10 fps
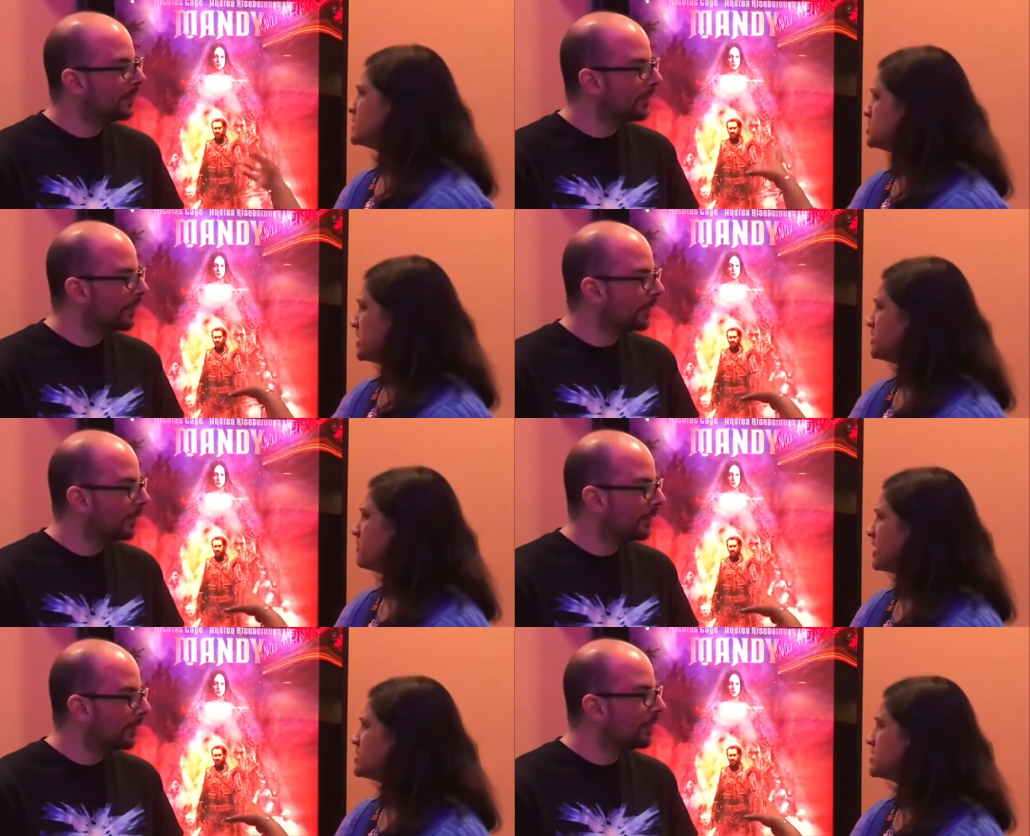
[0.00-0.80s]
Speaker 1: the
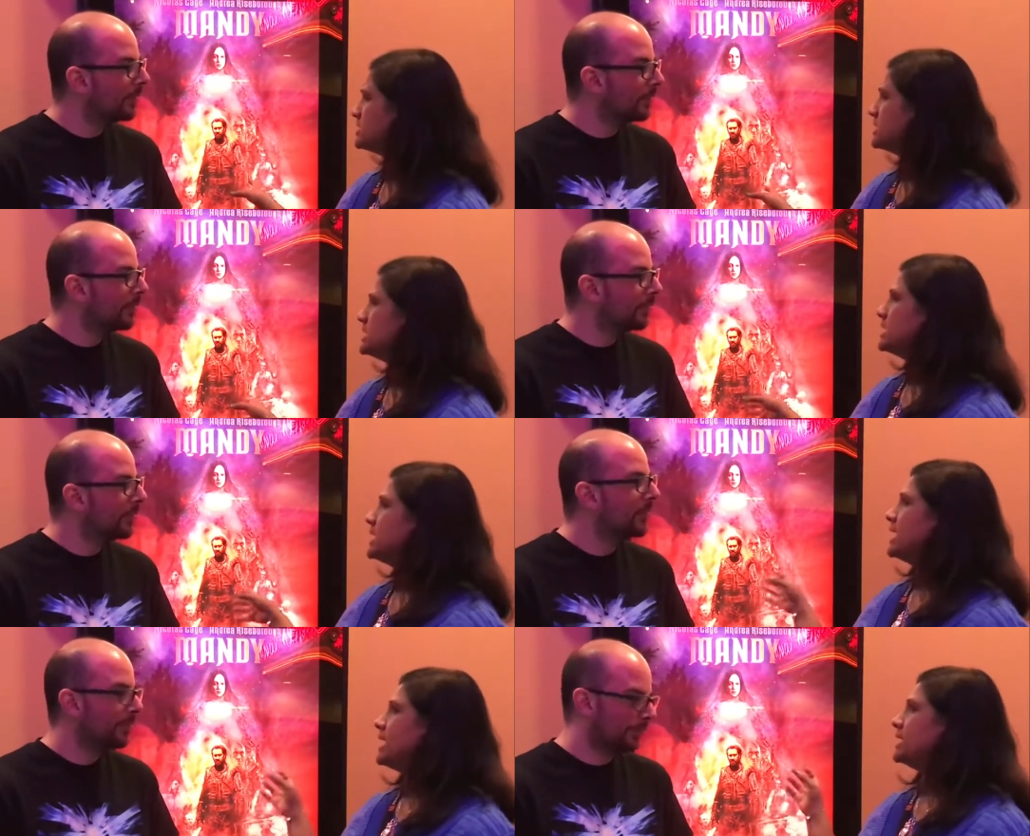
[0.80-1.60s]
generation
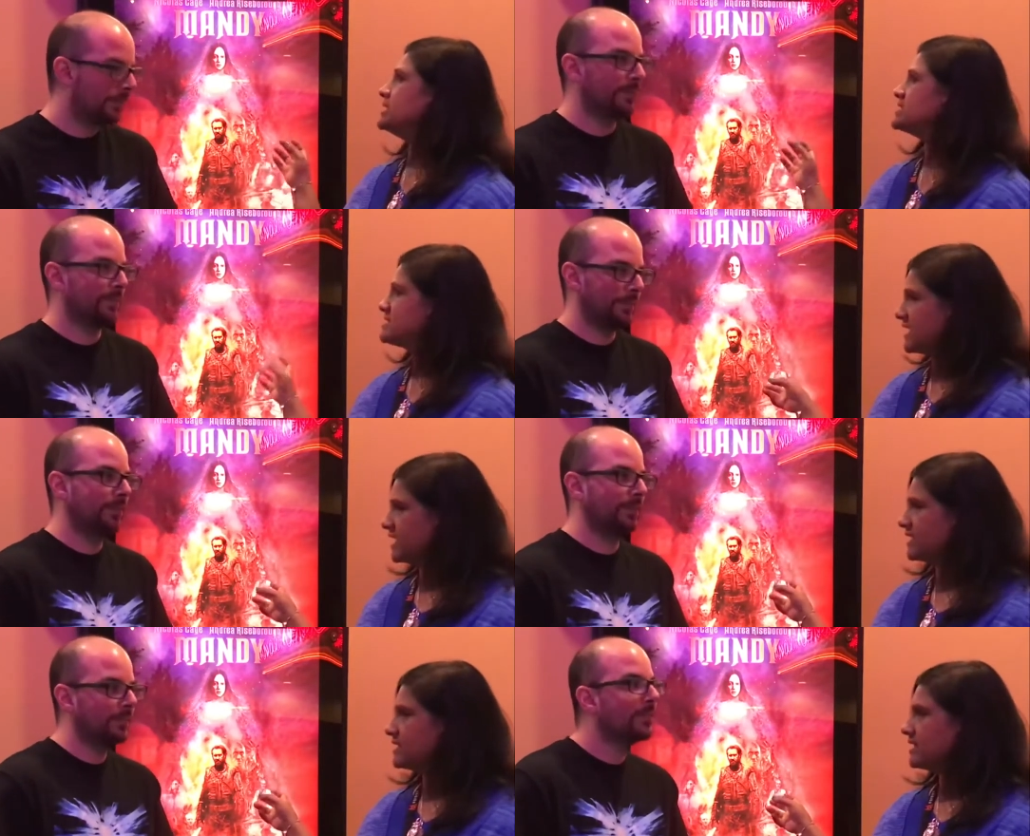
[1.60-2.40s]
and the
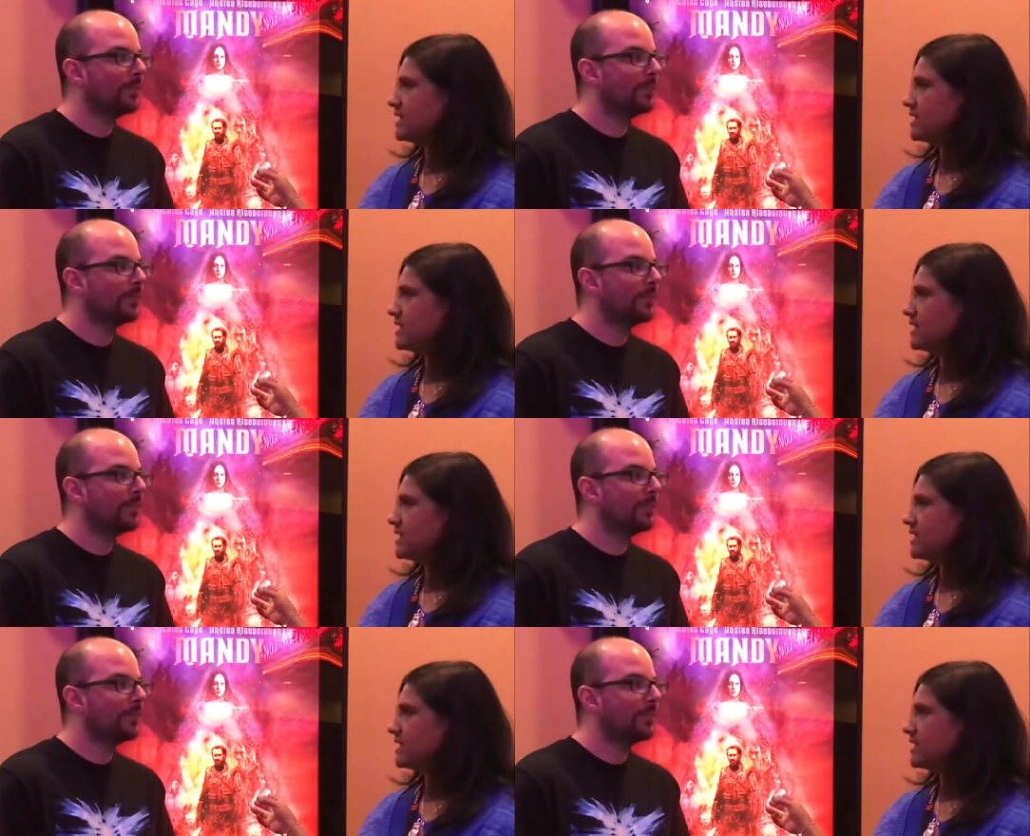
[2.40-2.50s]
setting